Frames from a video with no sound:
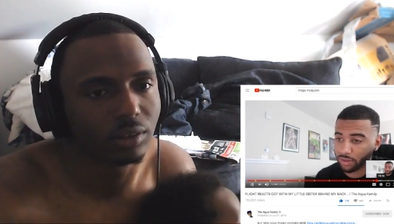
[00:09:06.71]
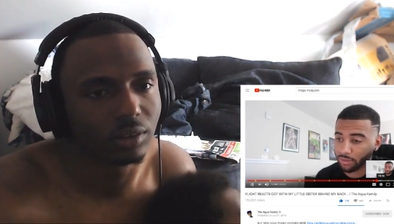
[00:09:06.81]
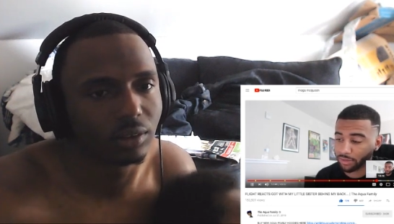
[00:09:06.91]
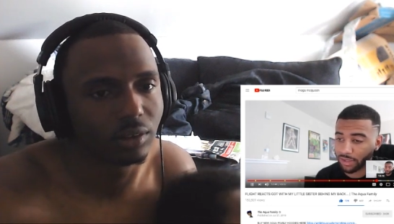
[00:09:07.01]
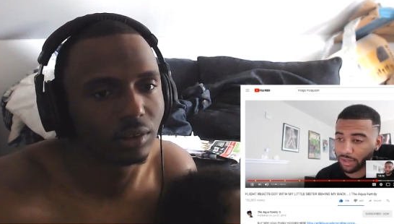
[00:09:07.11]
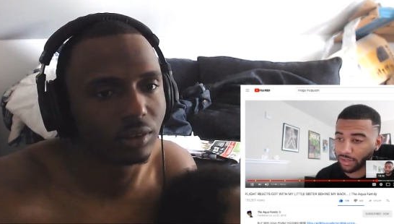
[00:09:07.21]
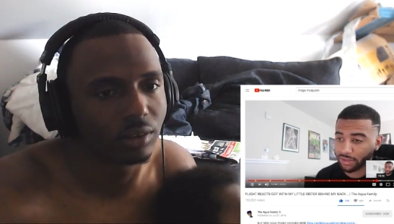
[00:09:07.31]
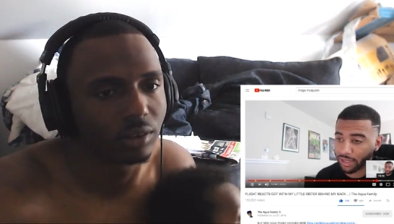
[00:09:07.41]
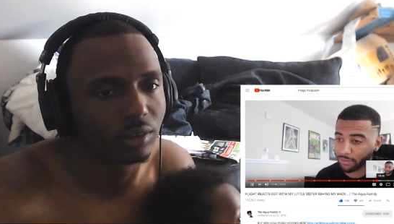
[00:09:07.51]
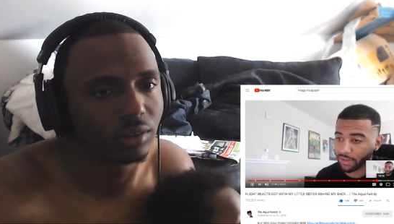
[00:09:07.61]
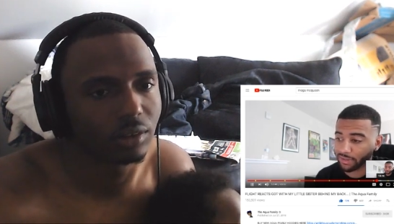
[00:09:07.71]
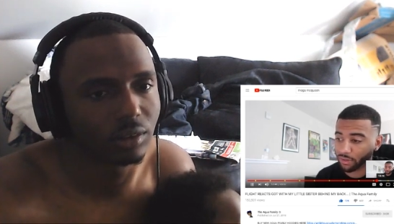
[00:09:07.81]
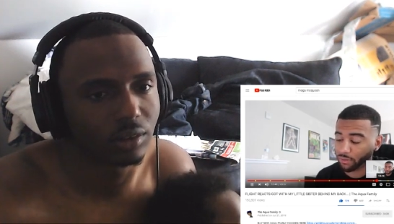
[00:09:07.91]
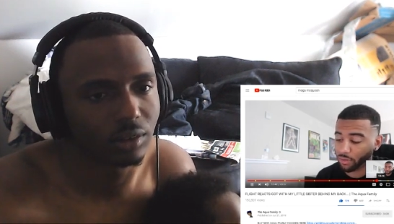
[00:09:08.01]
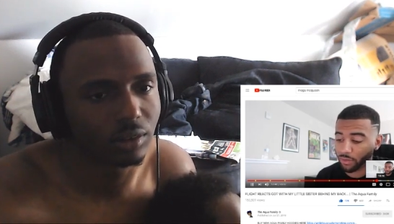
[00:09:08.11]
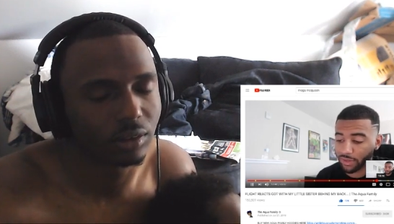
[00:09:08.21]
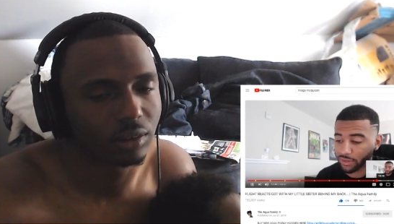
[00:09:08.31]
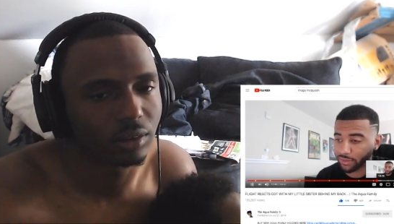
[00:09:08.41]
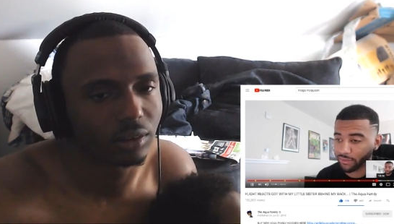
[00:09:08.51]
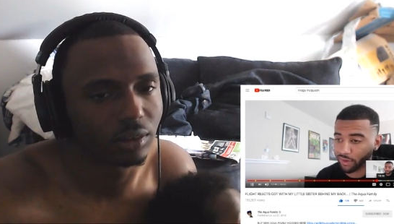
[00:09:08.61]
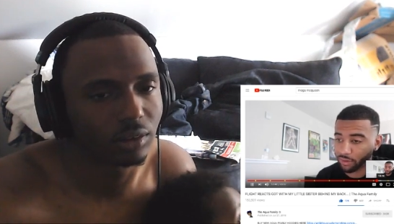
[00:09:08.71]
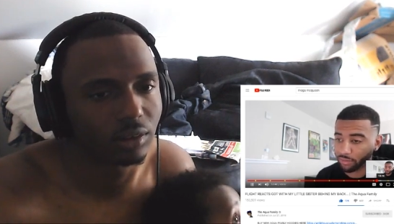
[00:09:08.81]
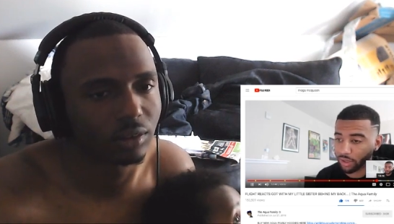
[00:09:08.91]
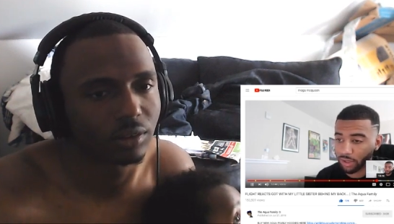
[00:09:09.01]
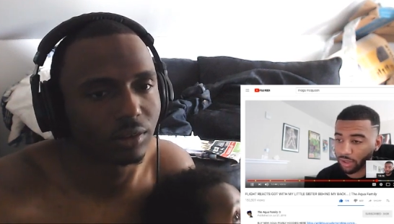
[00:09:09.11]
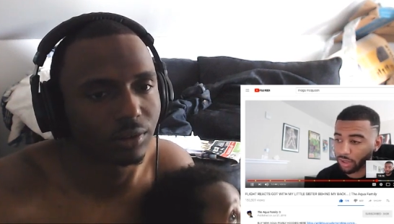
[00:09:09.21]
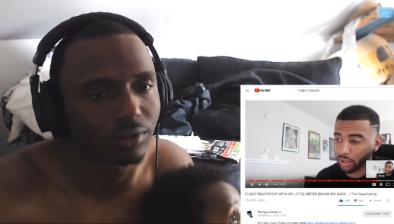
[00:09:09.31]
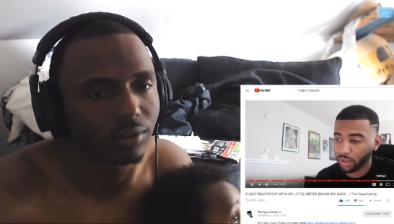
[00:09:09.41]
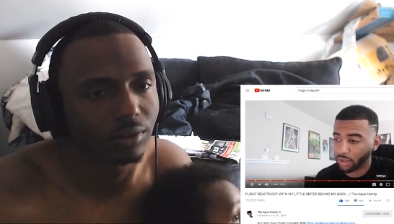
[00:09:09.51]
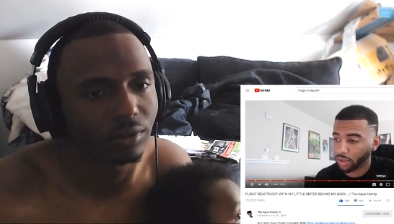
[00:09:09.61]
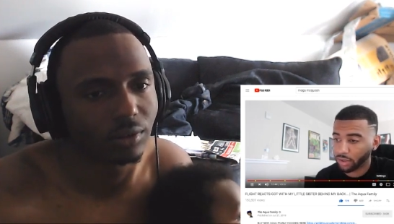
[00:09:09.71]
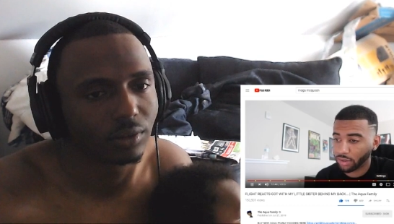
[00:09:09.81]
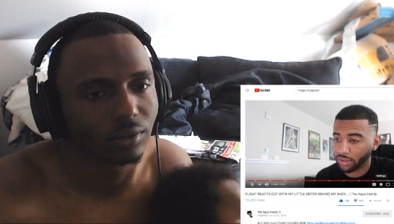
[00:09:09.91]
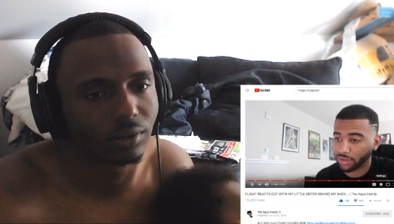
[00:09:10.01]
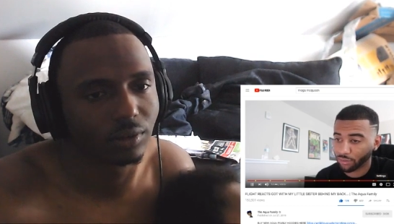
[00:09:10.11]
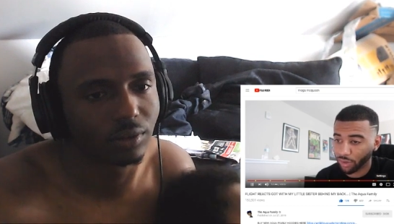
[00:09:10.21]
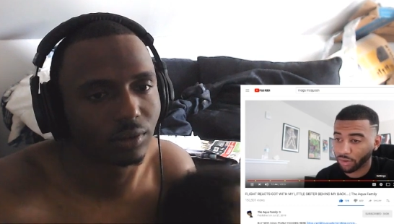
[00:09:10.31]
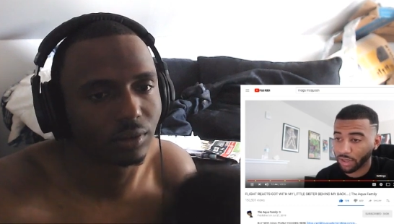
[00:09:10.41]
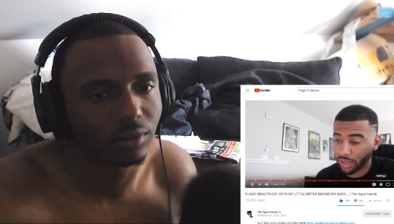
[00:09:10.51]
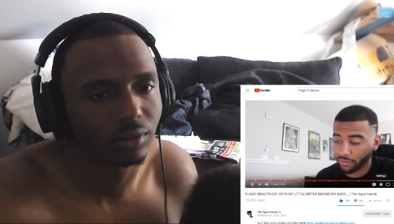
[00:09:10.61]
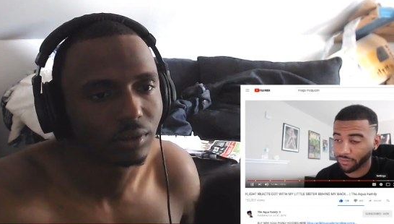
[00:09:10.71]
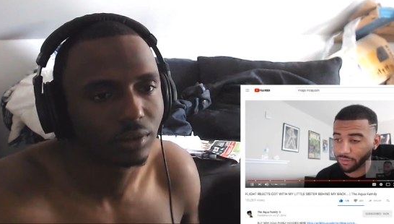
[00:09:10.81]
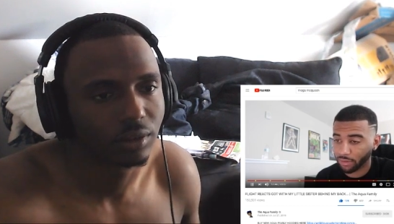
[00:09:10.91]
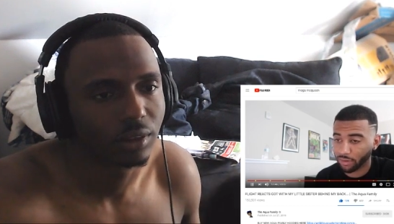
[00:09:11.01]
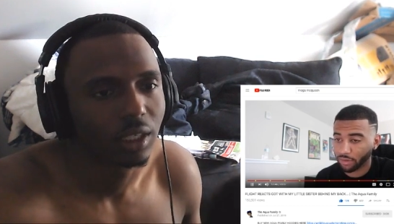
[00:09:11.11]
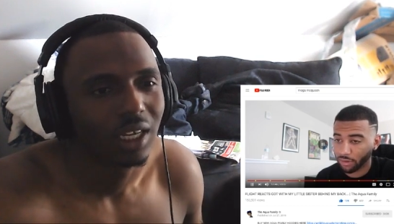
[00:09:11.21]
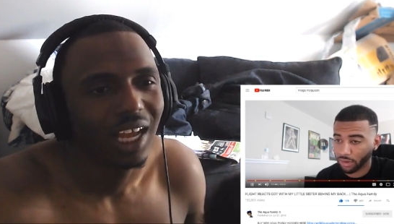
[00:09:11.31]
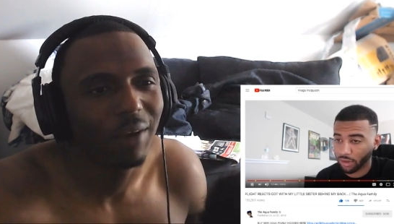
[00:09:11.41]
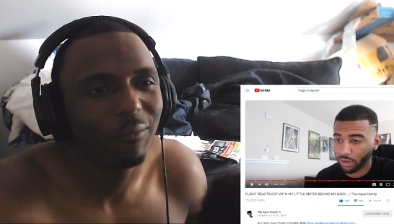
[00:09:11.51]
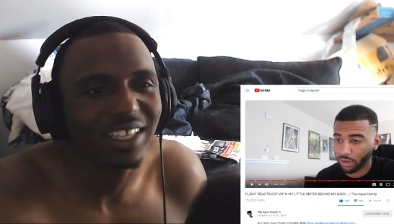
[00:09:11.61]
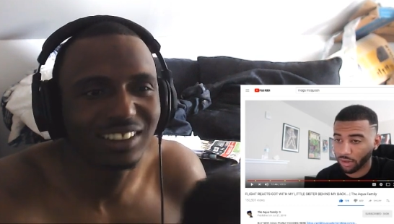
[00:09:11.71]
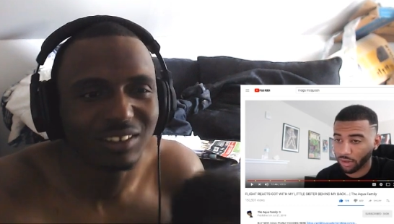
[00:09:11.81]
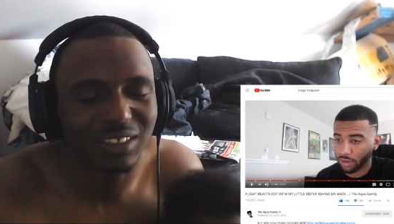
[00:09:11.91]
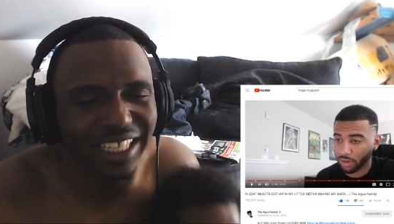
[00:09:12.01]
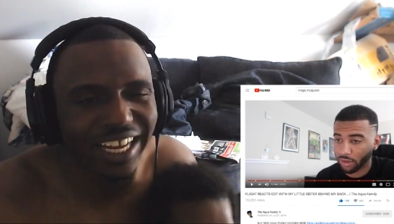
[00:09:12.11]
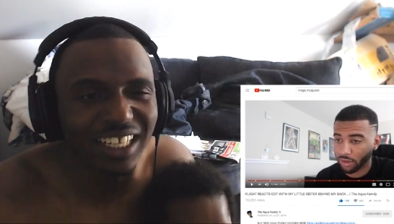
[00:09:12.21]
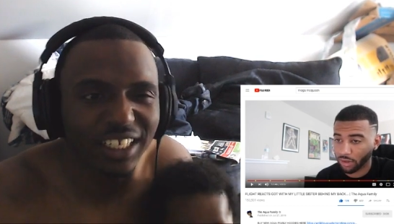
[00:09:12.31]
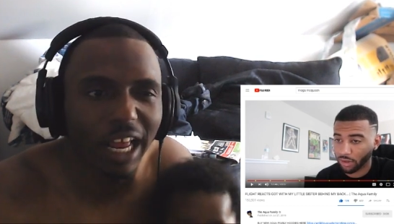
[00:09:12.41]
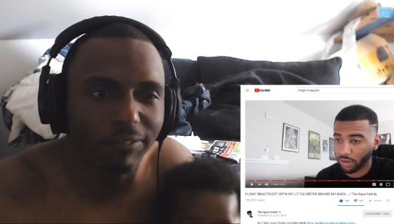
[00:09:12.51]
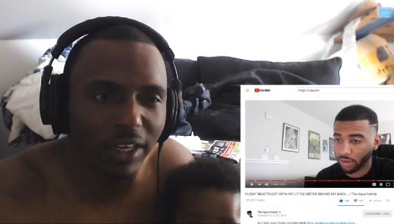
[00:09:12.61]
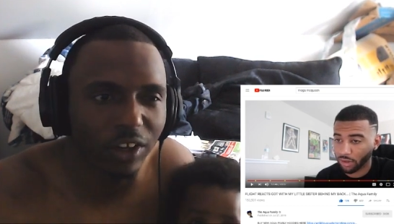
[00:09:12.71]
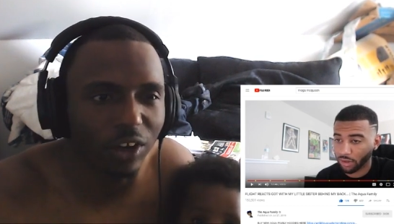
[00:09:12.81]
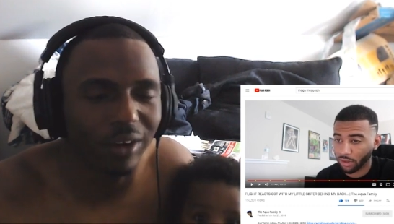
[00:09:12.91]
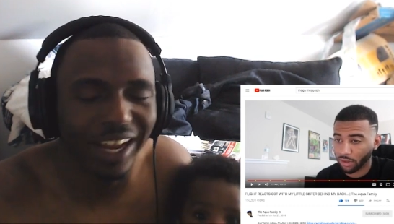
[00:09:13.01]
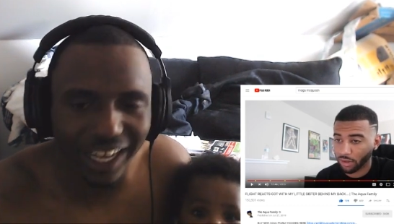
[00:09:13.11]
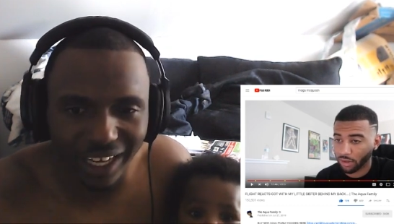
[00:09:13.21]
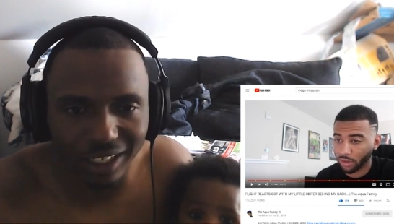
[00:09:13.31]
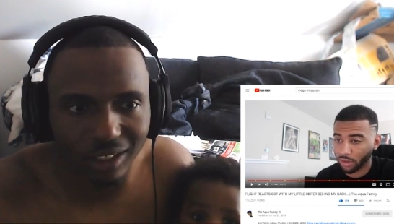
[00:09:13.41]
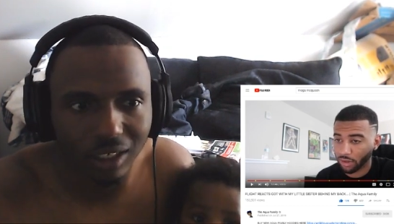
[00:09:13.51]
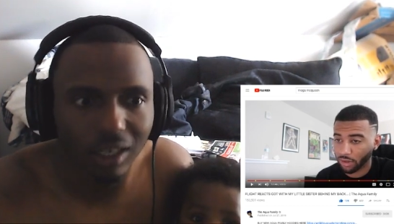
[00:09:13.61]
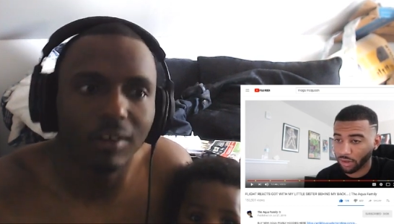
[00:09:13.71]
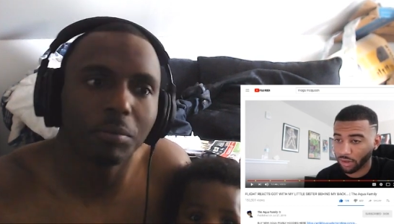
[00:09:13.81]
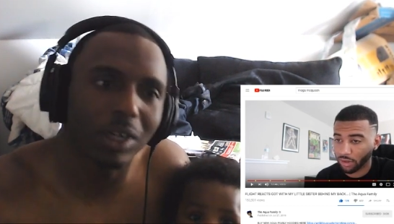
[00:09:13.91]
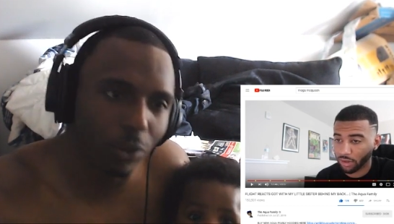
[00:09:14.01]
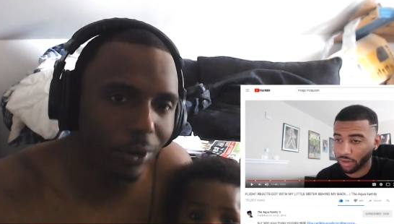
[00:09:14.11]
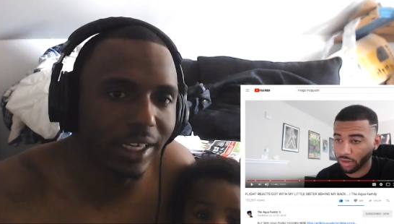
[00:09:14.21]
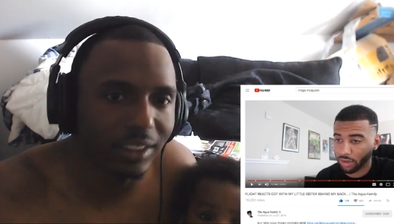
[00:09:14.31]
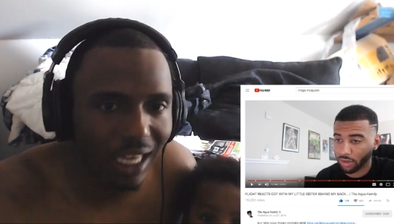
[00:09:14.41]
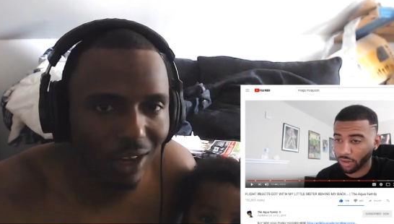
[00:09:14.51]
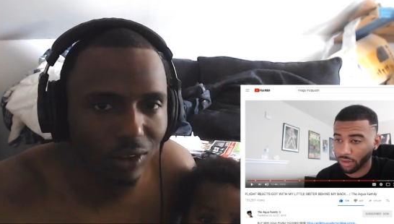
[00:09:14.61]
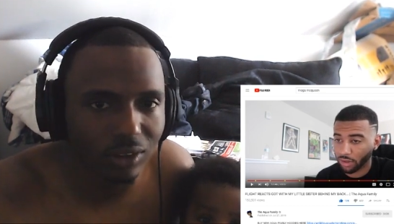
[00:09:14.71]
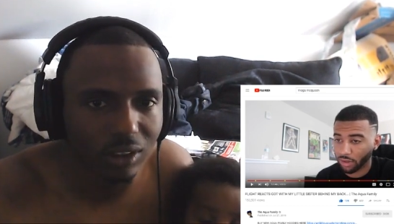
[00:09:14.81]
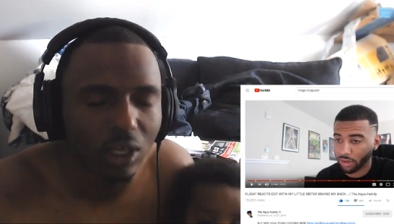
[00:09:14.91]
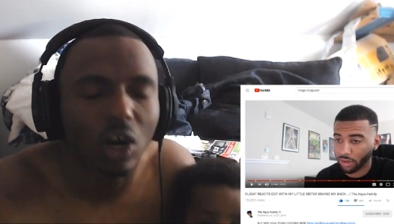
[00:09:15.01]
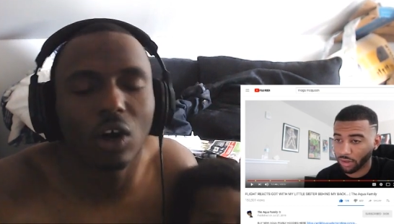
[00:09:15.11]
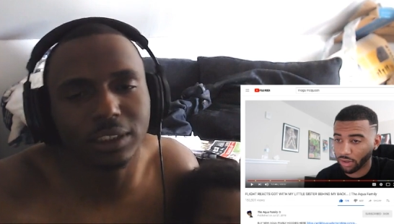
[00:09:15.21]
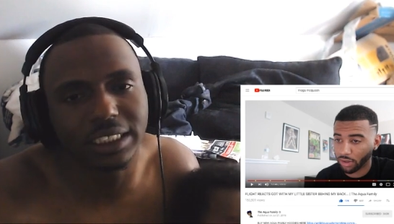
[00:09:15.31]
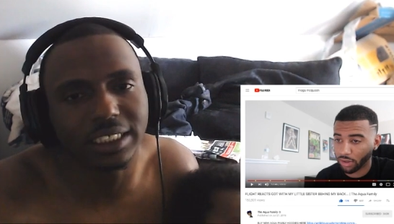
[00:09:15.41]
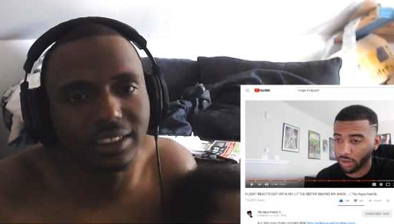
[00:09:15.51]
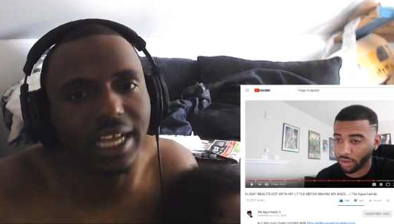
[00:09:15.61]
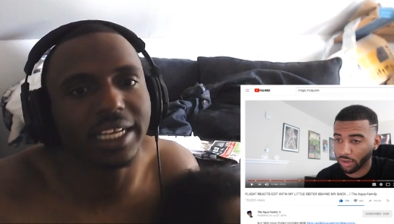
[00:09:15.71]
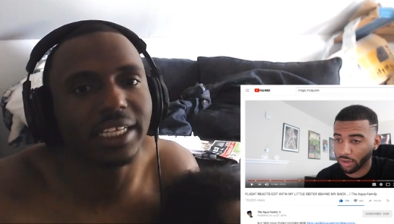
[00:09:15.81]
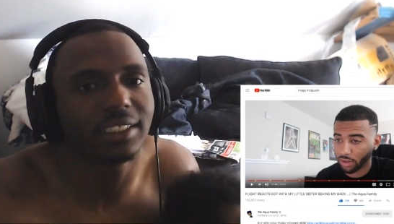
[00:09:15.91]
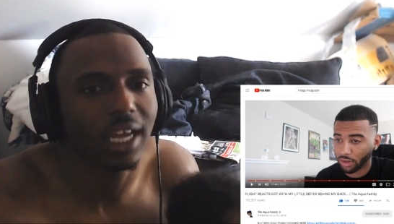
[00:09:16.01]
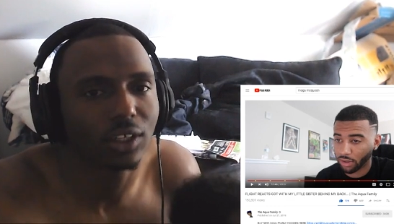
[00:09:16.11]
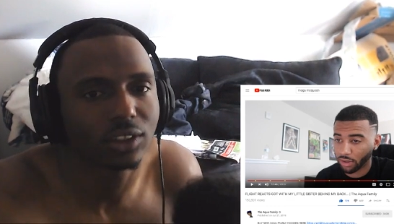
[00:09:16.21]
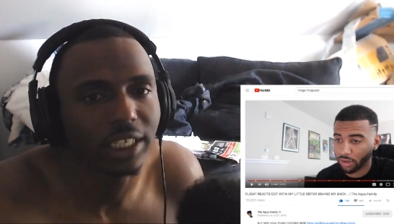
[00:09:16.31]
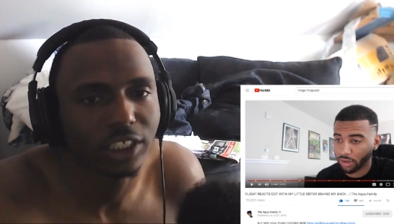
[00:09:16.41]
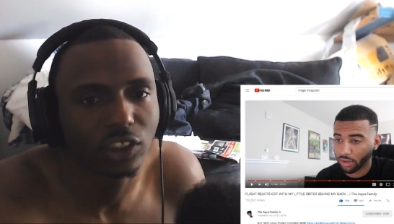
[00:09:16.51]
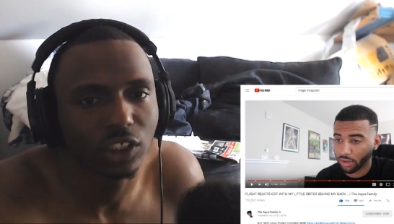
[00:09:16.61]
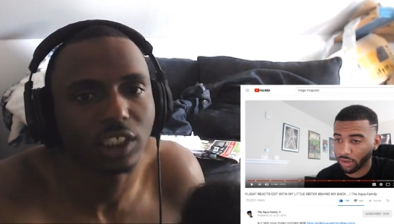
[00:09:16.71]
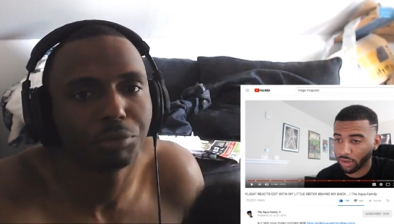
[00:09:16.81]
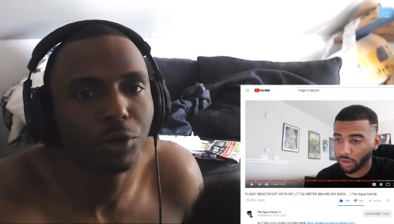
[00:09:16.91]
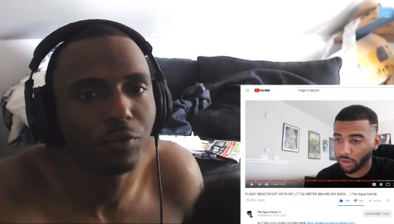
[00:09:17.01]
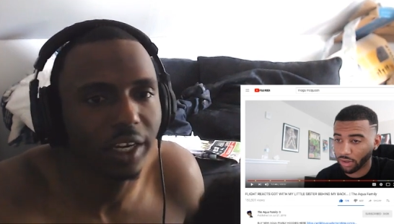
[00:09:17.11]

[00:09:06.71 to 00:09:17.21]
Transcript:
Speaker 1: you know what I'm saying, contain myself while I'm watching this video, but this is real life.
Speaker 2: And Wes, did he do that video in McQueen's house, or is that his house that he just moved